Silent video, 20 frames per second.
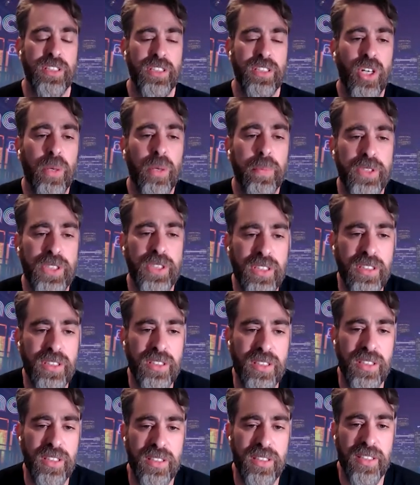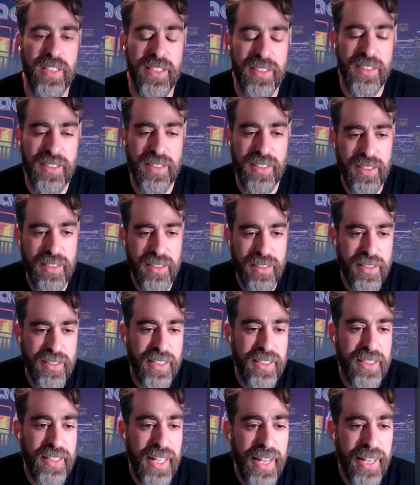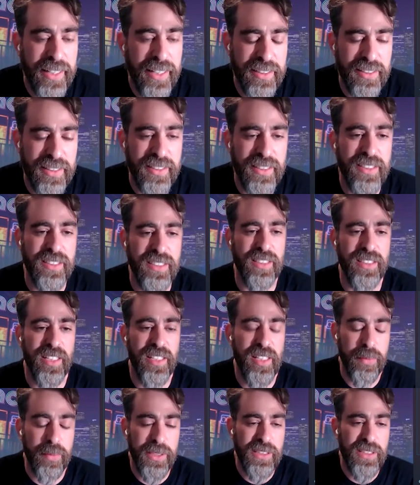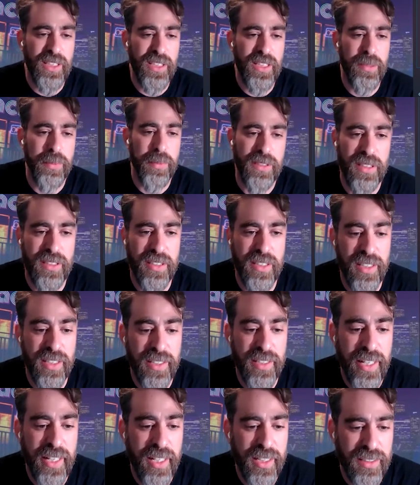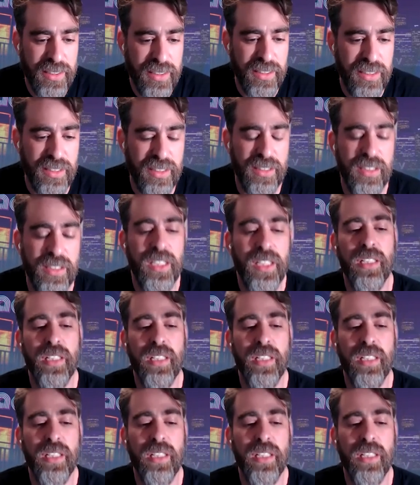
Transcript: the objects that gets that get accessed, the database tables that get accessed.